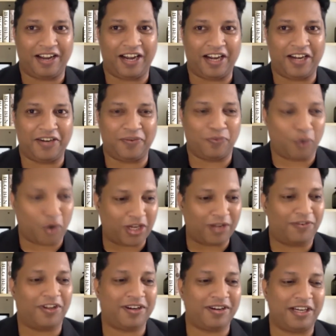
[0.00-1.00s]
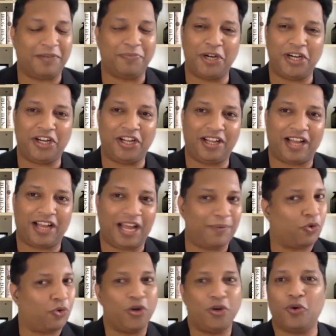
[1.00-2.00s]
and whatever it may take, I'm
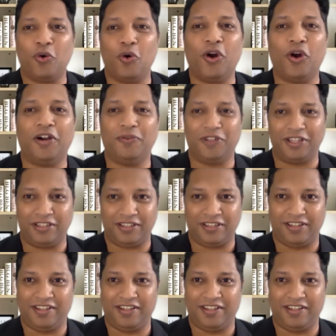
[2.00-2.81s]
going to go ahead with it.